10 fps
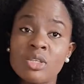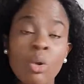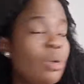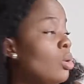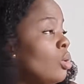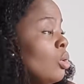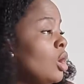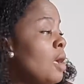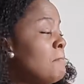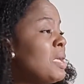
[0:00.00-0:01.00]
or
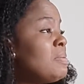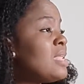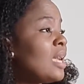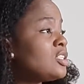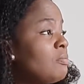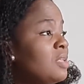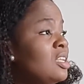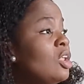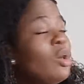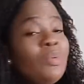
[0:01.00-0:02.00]
maybe they are something.
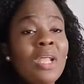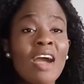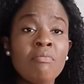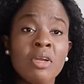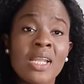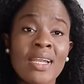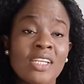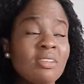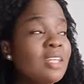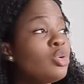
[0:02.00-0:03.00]
They don't really have money like that.
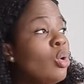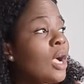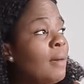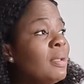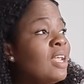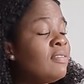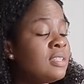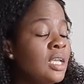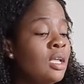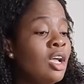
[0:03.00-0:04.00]
Sometimes they will come and
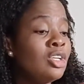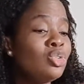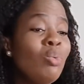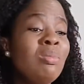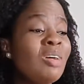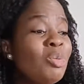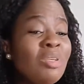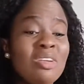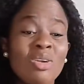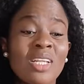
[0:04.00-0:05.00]
everything.
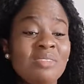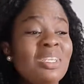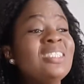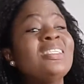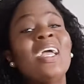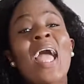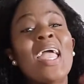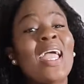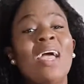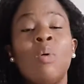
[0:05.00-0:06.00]
They'll just say,
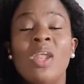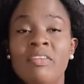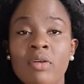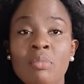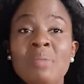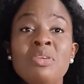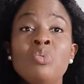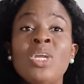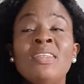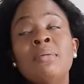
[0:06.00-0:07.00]
yeah, whatever. Maybe
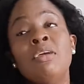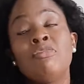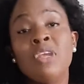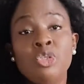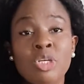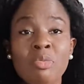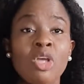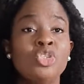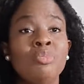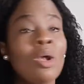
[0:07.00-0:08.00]
you give them a free drink
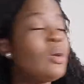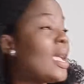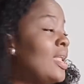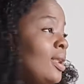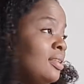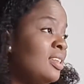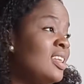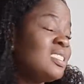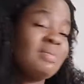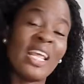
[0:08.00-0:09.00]
because you'll be like, okay, at the end of the
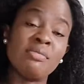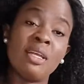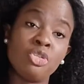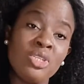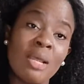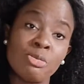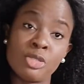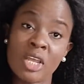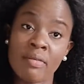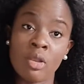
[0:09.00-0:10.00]
day, that's my drink that I'm
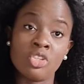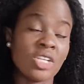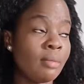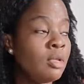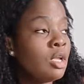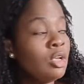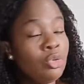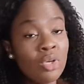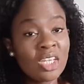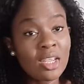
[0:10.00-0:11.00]
supposed to have at lunchtime.
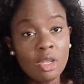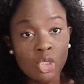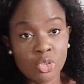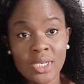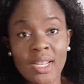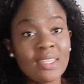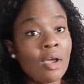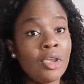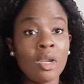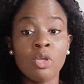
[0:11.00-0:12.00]
You give them your drink and later
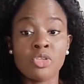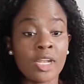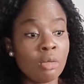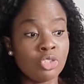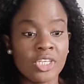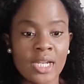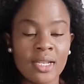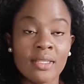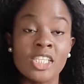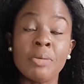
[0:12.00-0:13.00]
on, you're not going to end up drinking
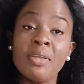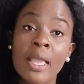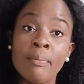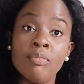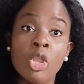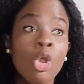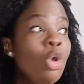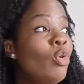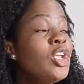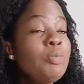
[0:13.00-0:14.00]
anything. Some of them,
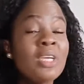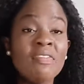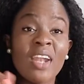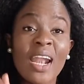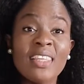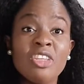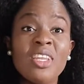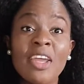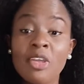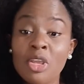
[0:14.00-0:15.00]
when you've been given that, you
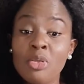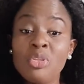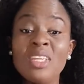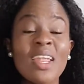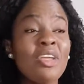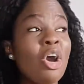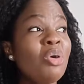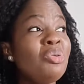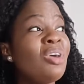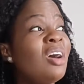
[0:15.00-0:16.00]
think
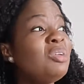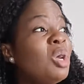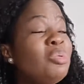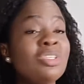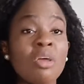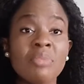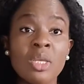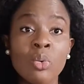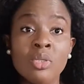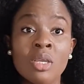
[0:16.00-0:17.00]
that you're doing something
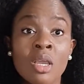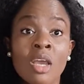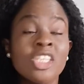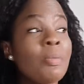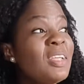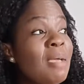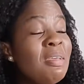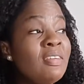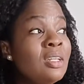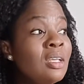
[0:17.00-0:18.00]
good. Some of them
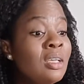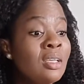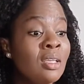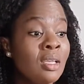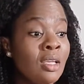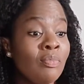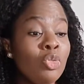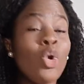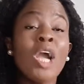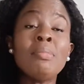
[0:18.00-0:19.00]
even,
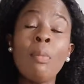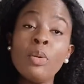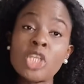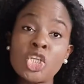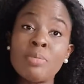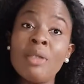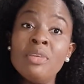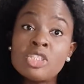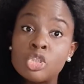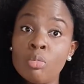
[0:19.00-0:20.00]
they'll come and put your job at
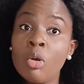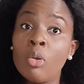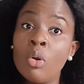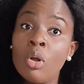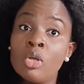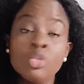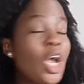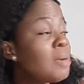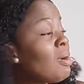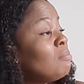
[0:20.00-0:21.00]
risk tomorrow. They'll
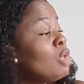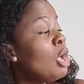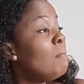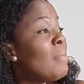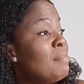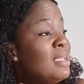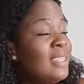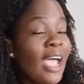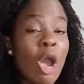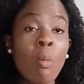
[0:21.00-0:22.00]
come and meet
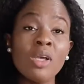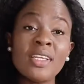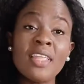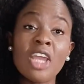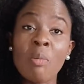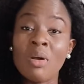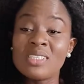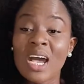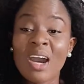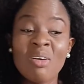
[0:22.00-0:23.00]
their boss and tell your boss
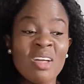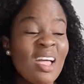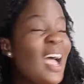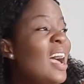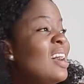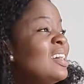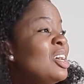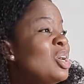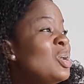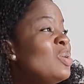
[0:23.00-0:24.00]
how,
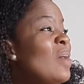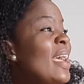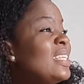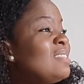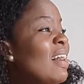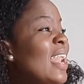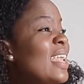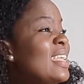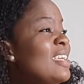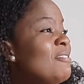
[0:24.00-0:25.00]
where is
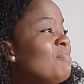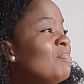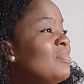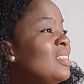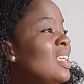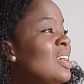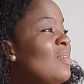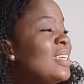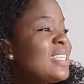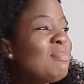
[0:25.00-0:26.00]
Valerie?
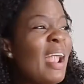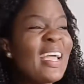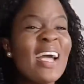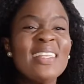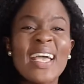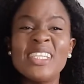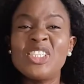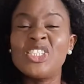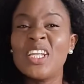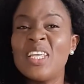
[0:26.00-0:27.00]
Why is the black girl that is
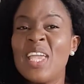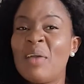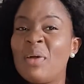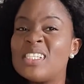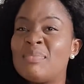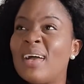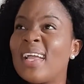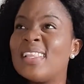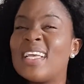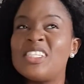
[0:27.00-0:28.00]
usually here? Why is the black
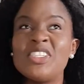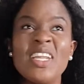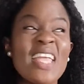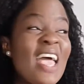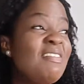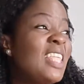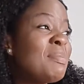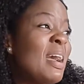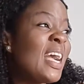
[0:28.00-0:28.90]
girl that is usually here? Every time I